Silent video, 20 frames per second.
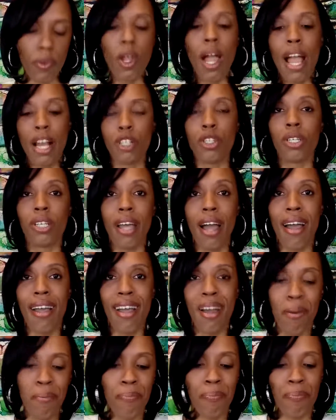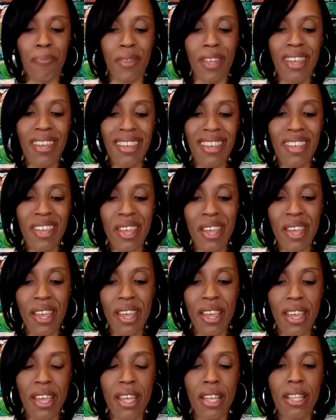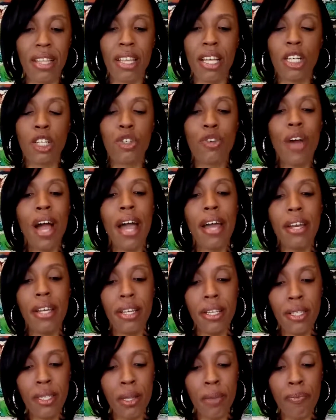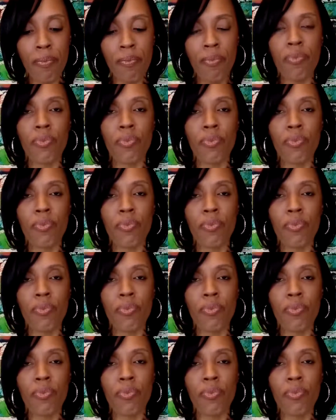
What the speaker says: Actually, I am. Let's try these.